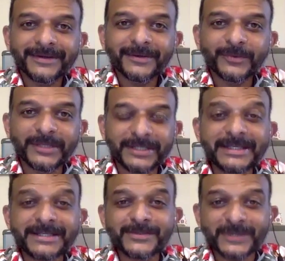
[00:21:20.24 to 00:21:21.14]
We
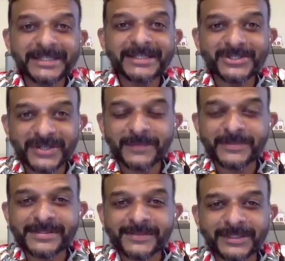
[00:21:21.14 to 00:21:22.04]
need
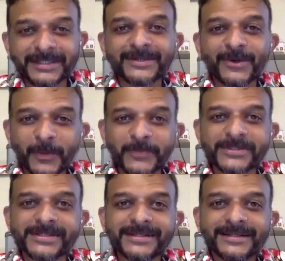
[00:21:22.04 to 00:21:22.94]
dreams, we need
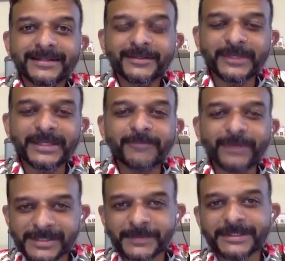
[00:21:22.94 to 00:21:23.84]
hopes, we need
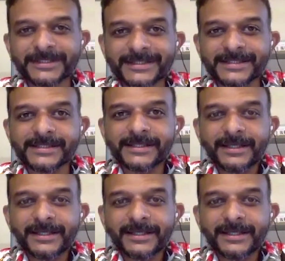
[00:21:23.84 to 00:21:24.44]
possibilities.